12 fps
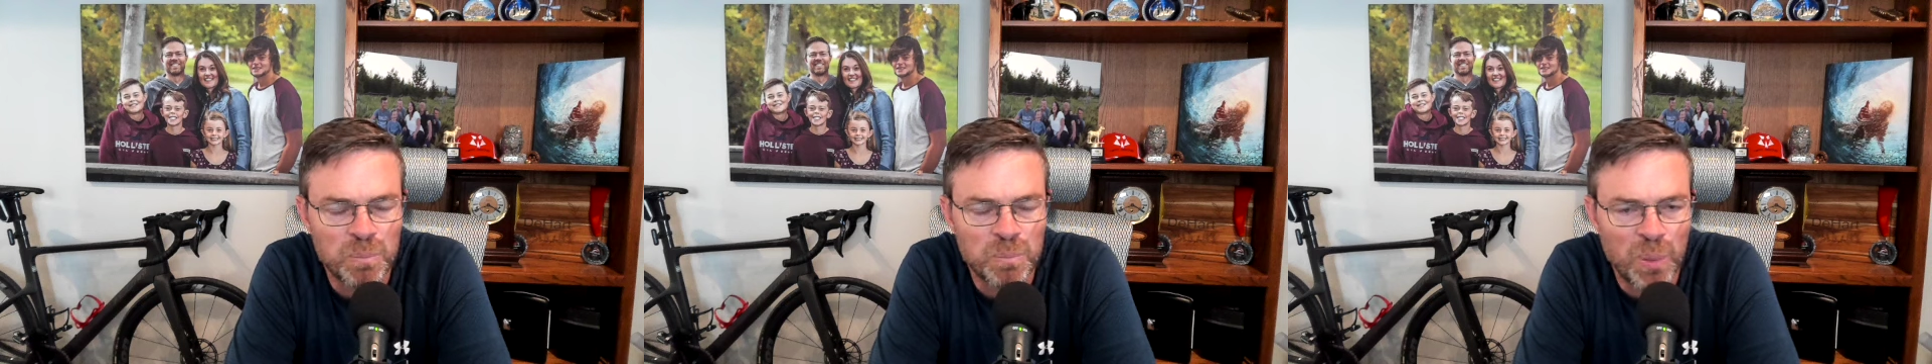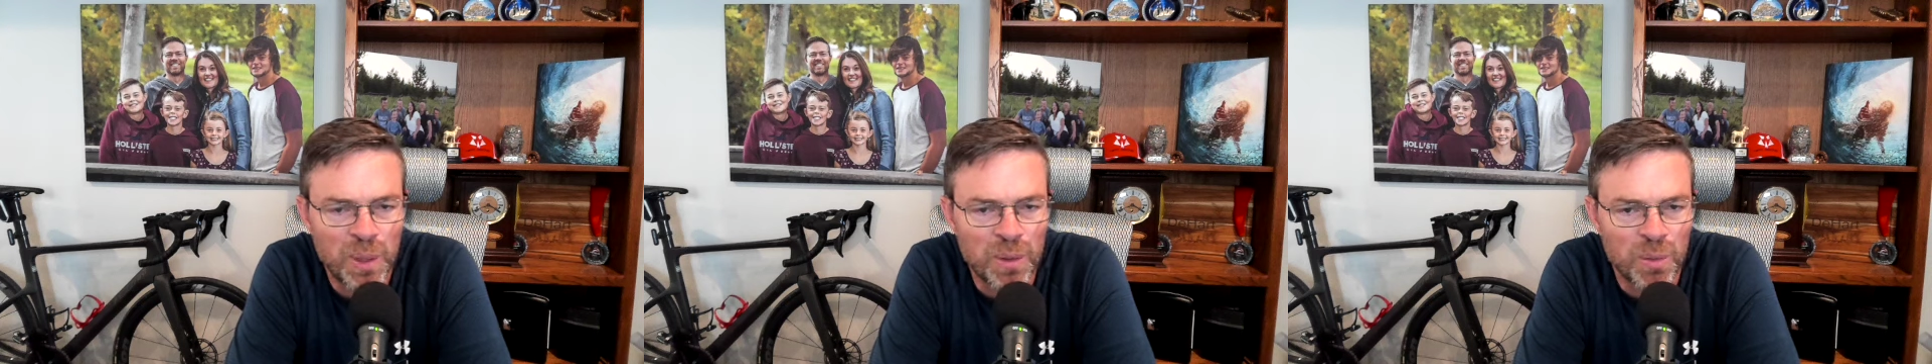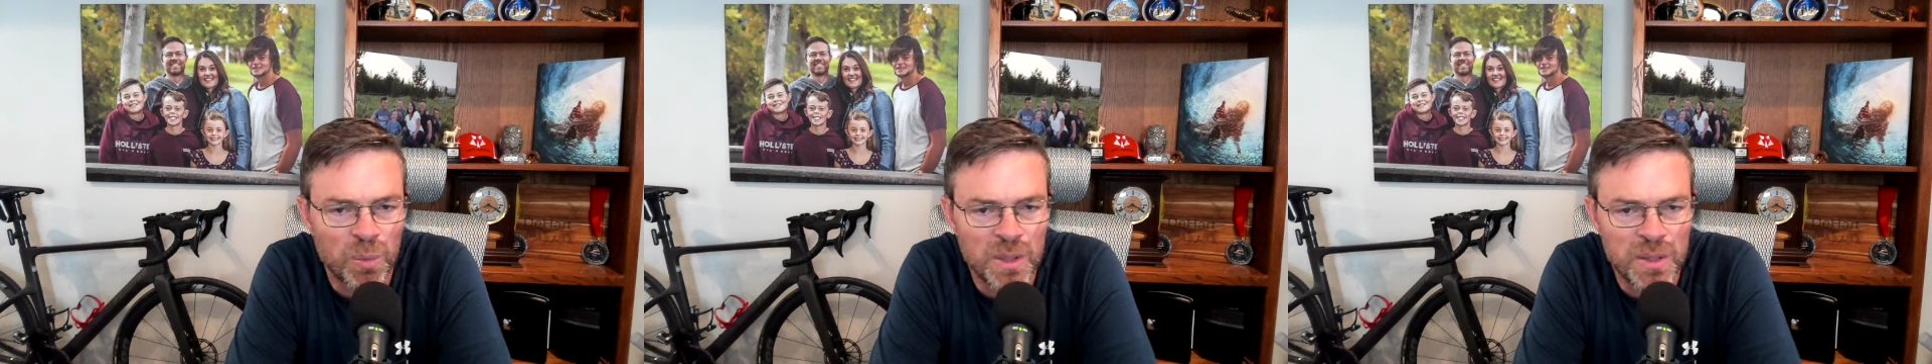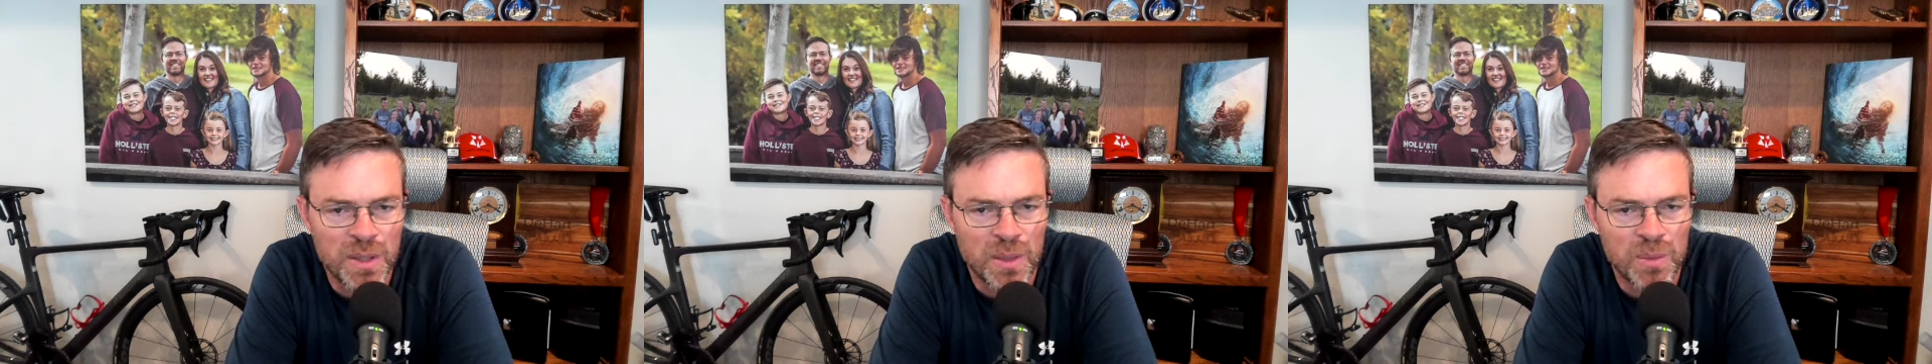part of the
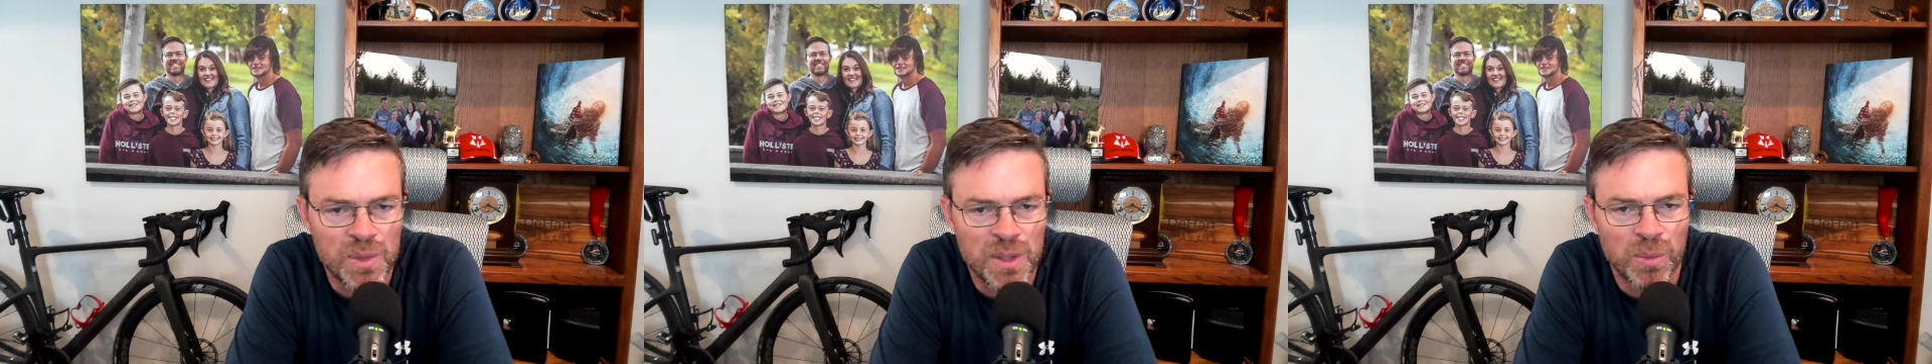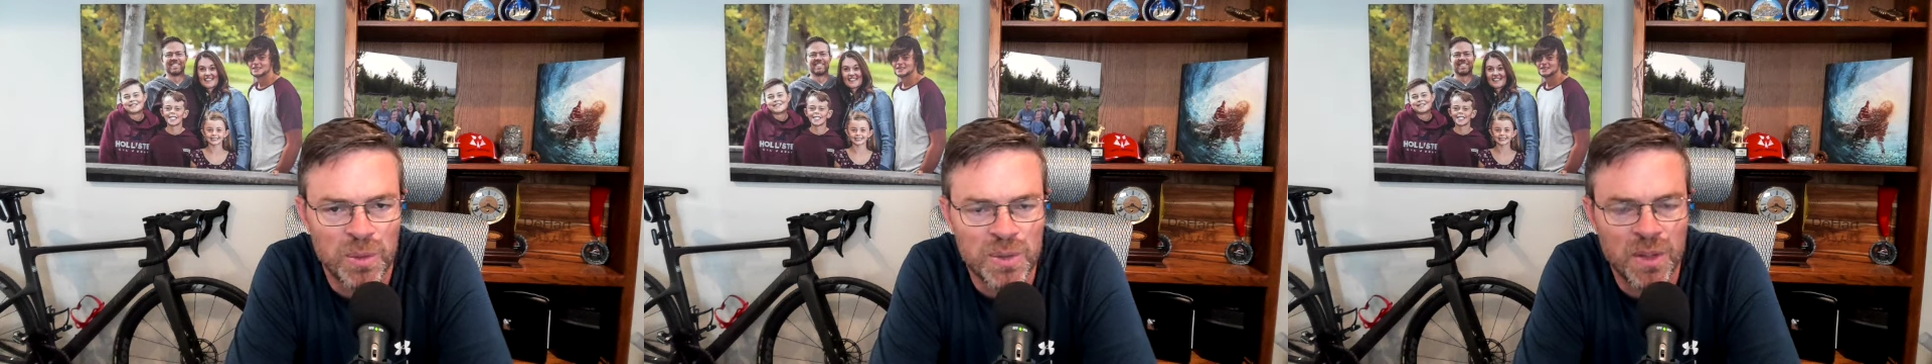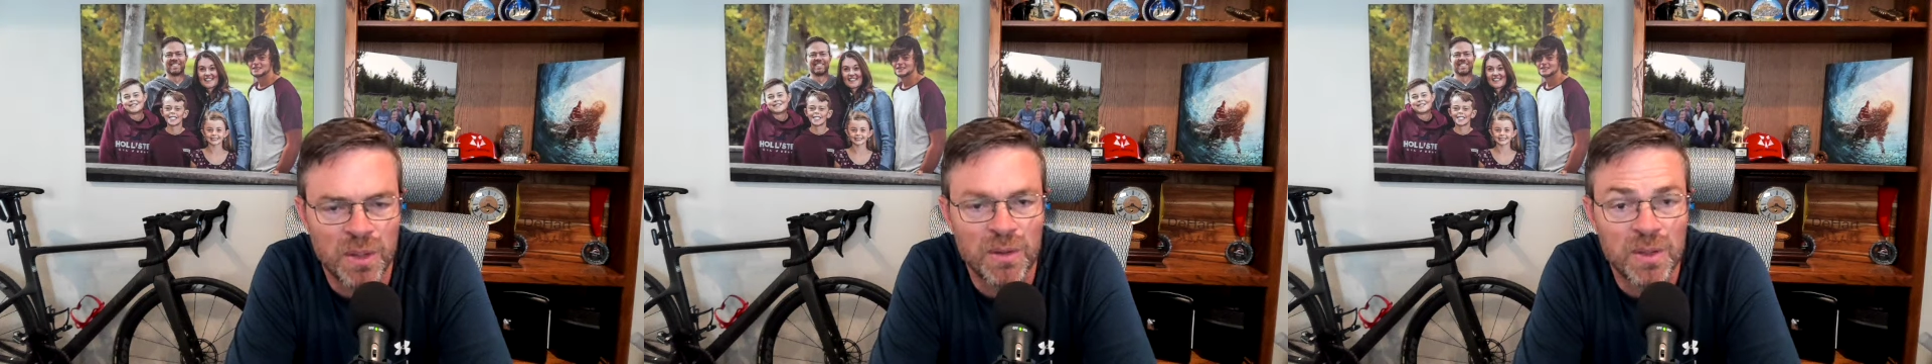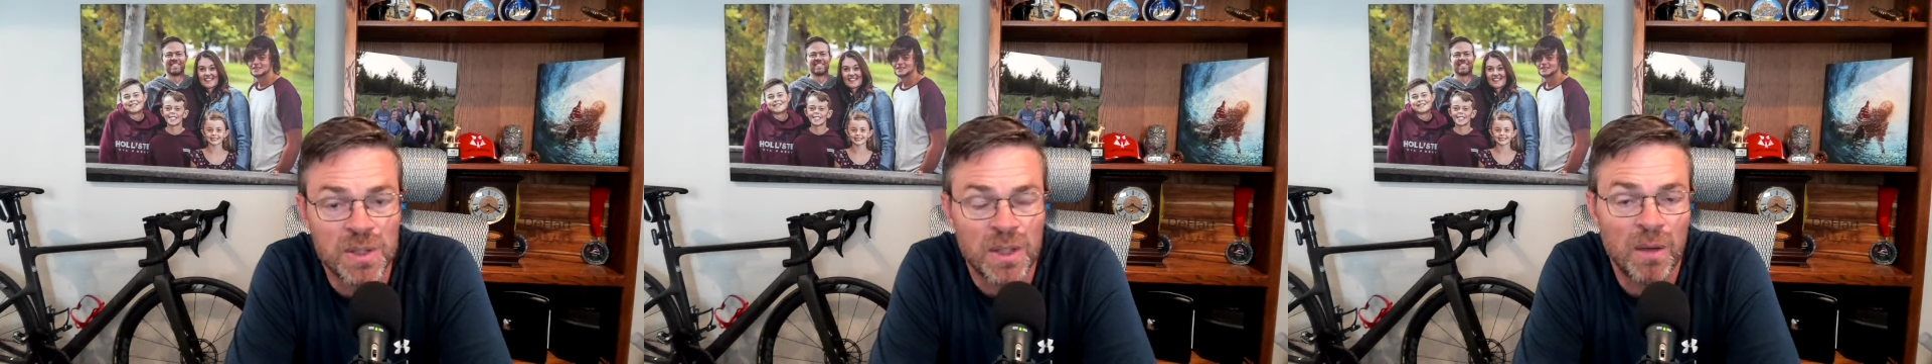reason I was able to start
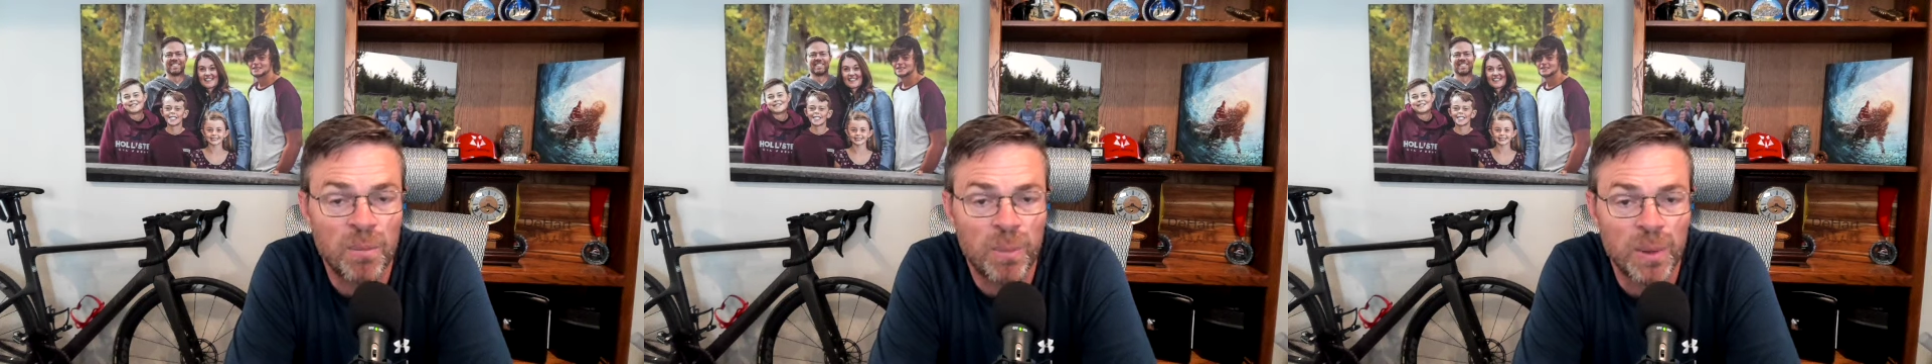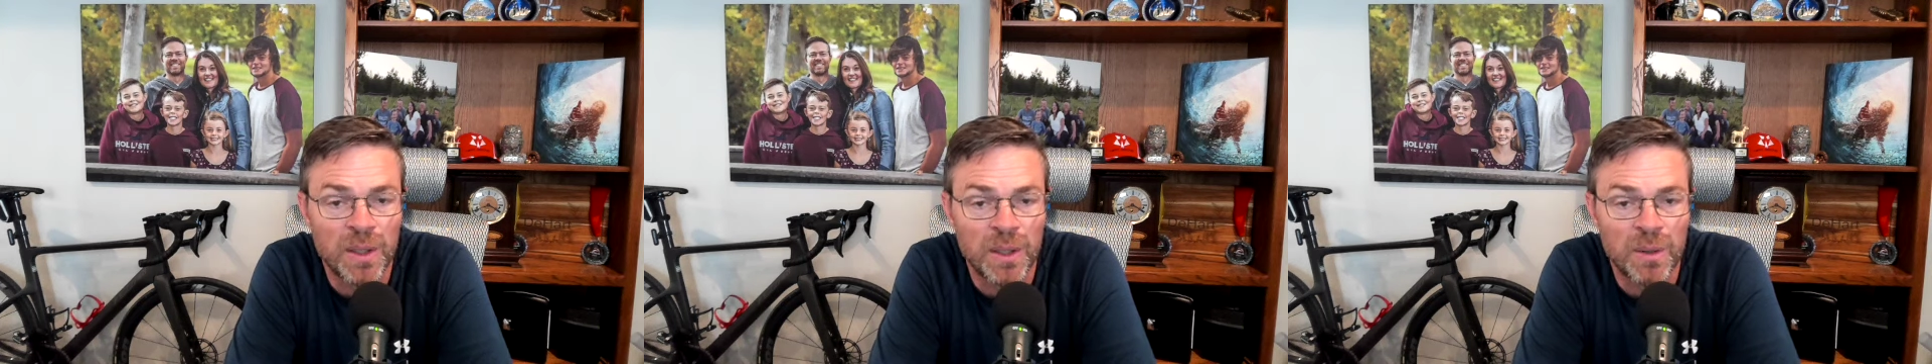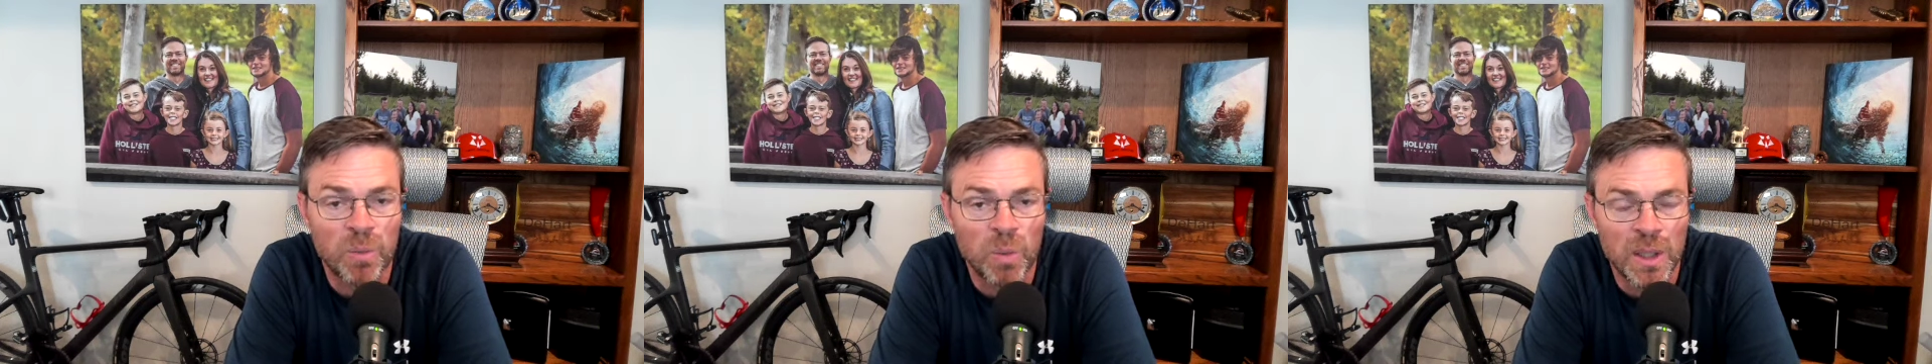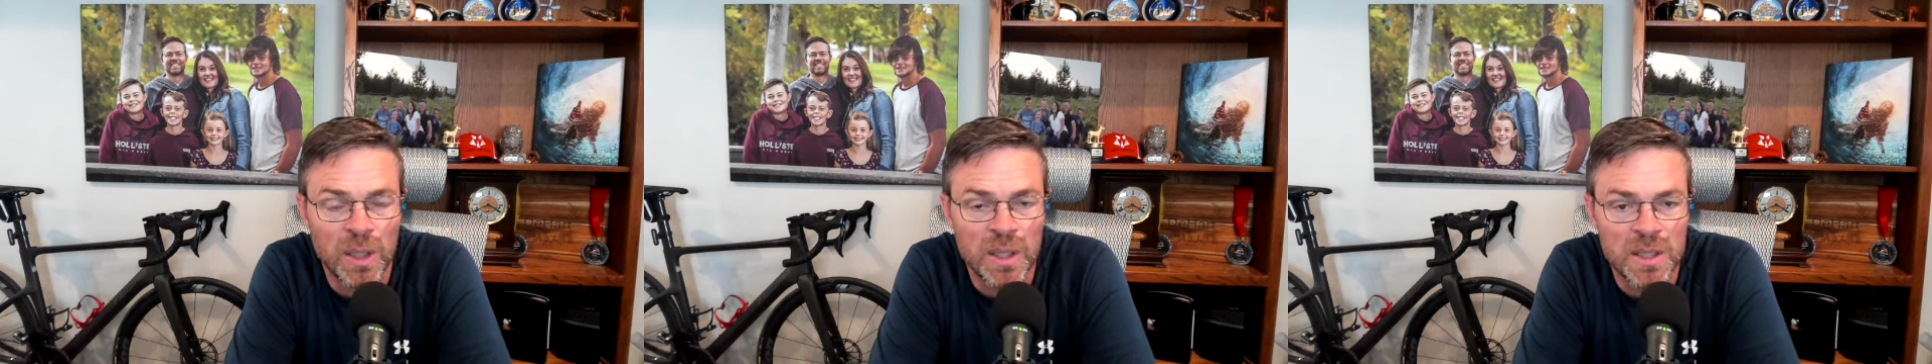this company
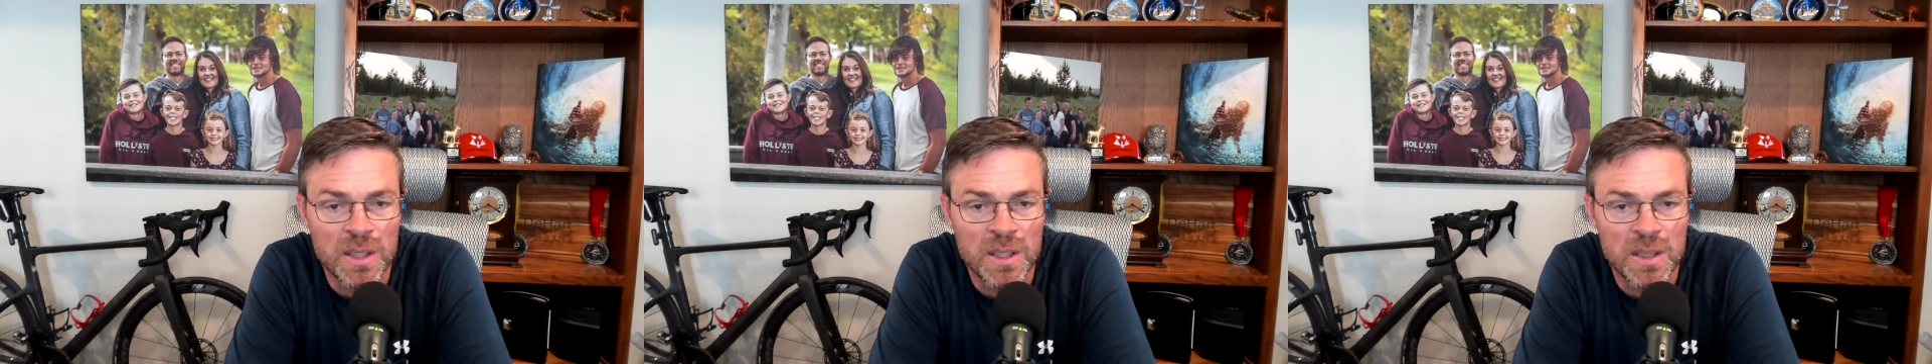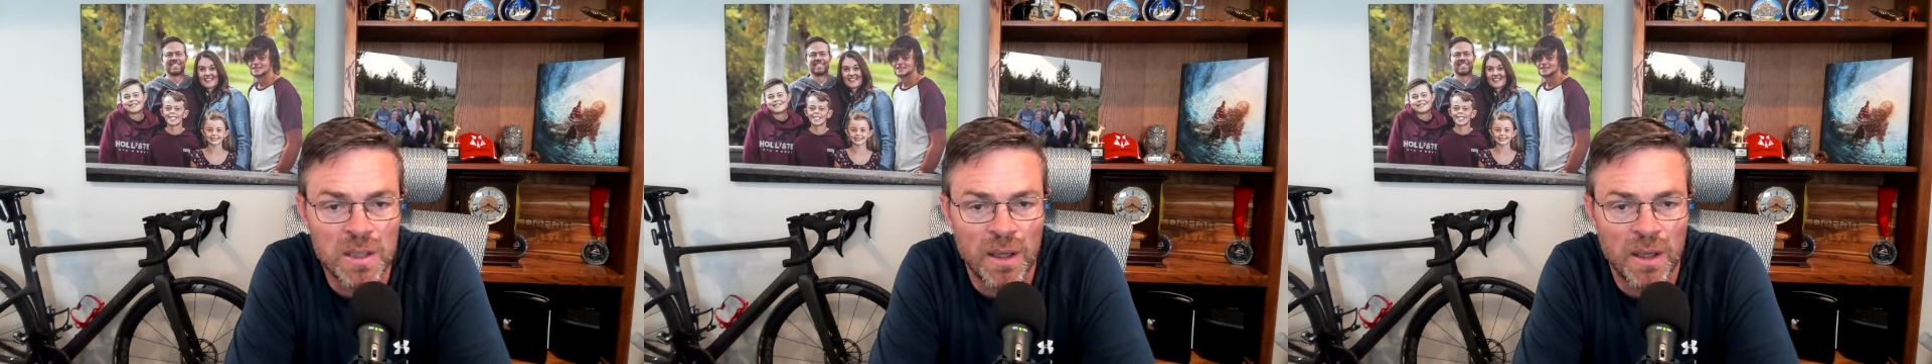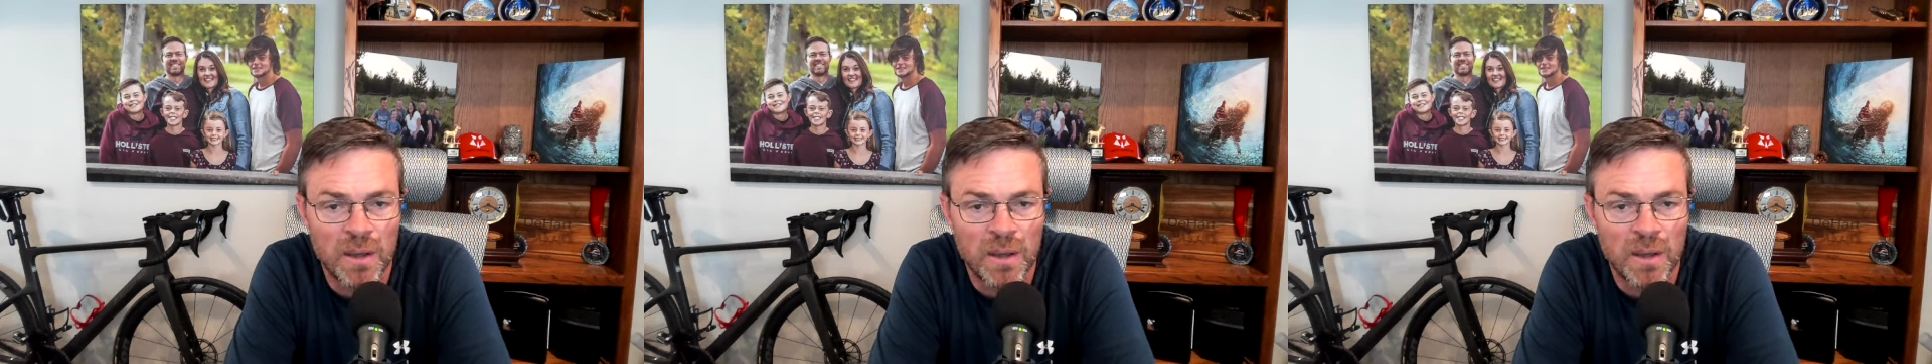was